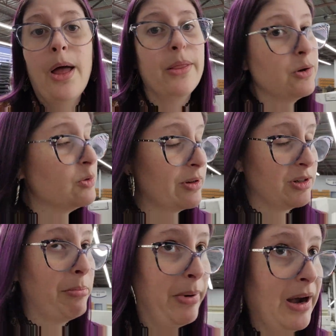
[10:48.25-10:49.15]
There was a bunch
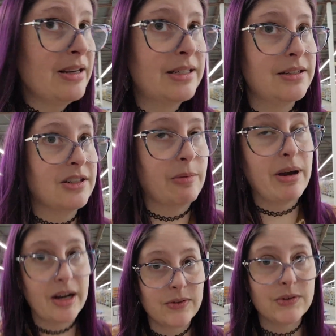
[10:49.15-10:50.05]
of boxes in the
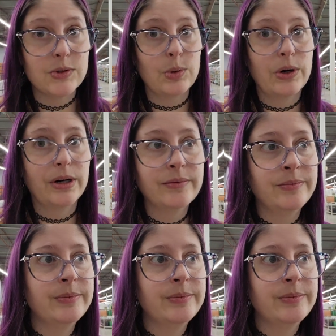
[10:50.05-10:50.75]
back of the store.